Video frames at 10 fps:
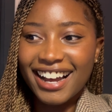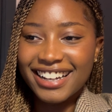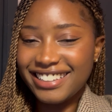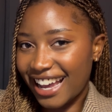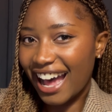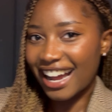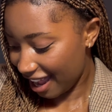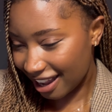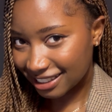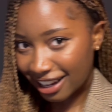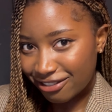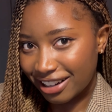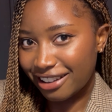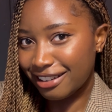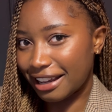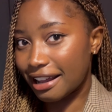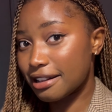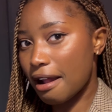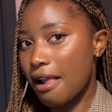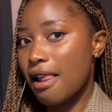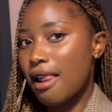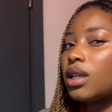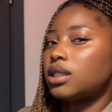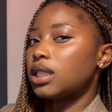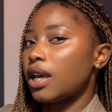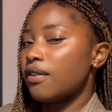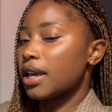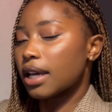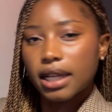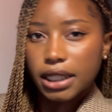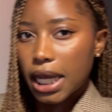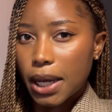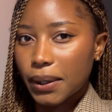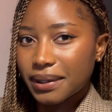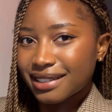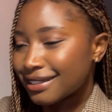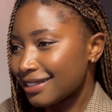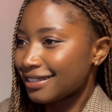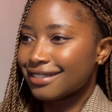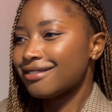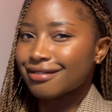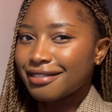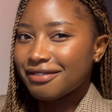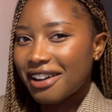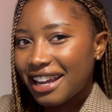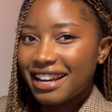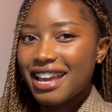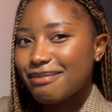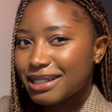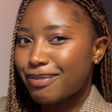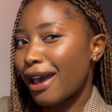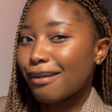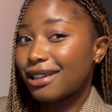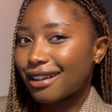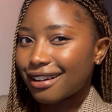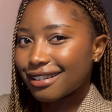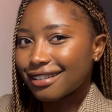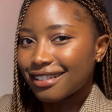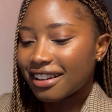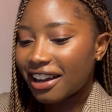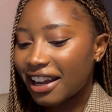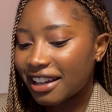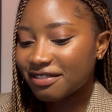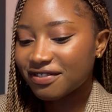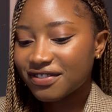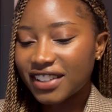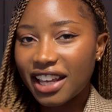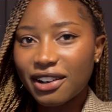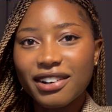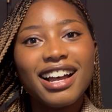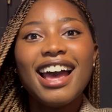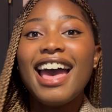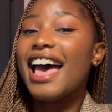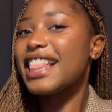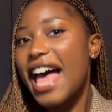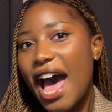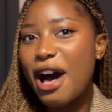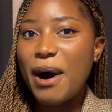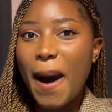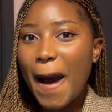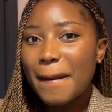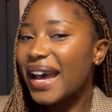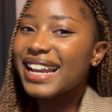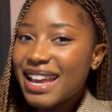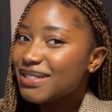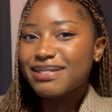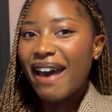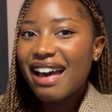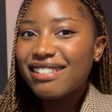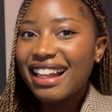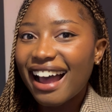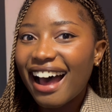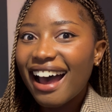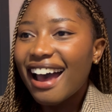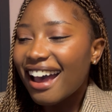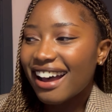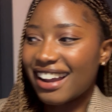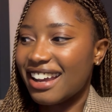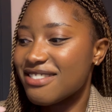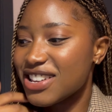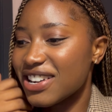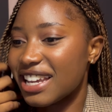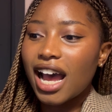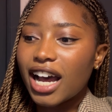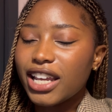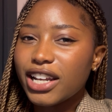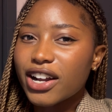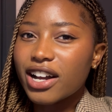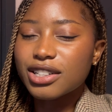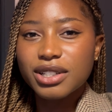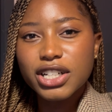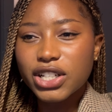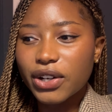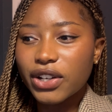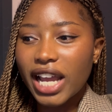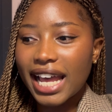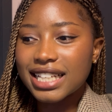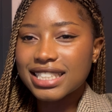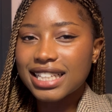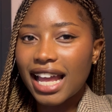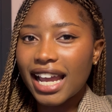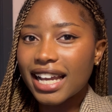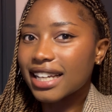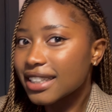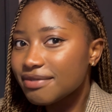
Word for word: yeah, how's that beginning, guys? Is it giving hello. My name is Pamela. Okay. Ew. Hello. My name is Pamela. Okay, I'm joking. You know, I just want to show you guys, like,